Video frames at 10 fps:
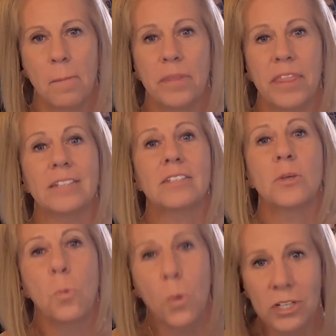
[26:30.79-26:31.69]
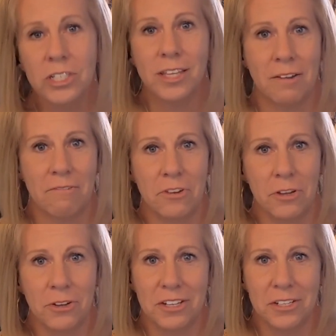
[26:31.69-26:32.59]
But that's the worst thing for
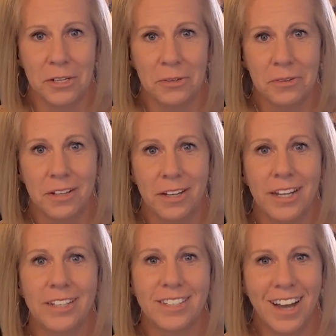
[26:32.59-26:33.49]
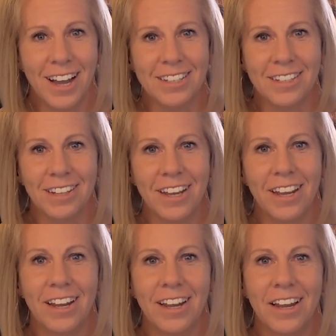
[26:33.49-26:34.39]
you to do is to isolate.